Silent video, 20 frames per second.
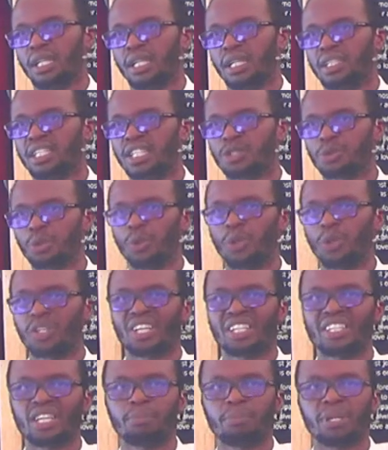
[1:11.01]
that we would
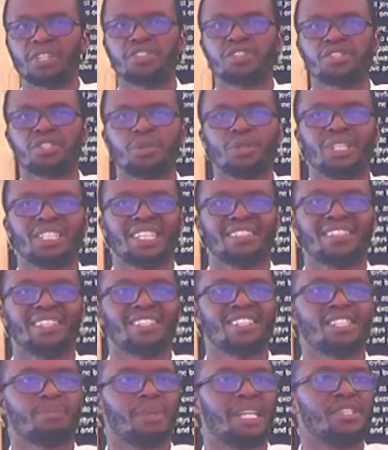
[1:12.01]
rather pursue it at the
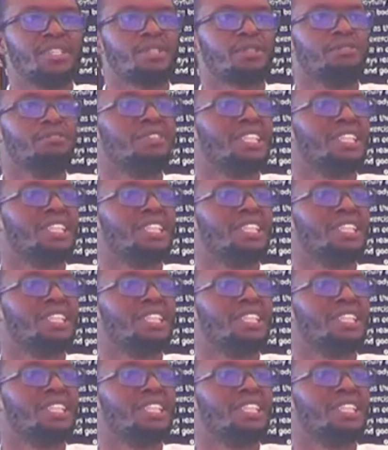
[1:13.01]
expense of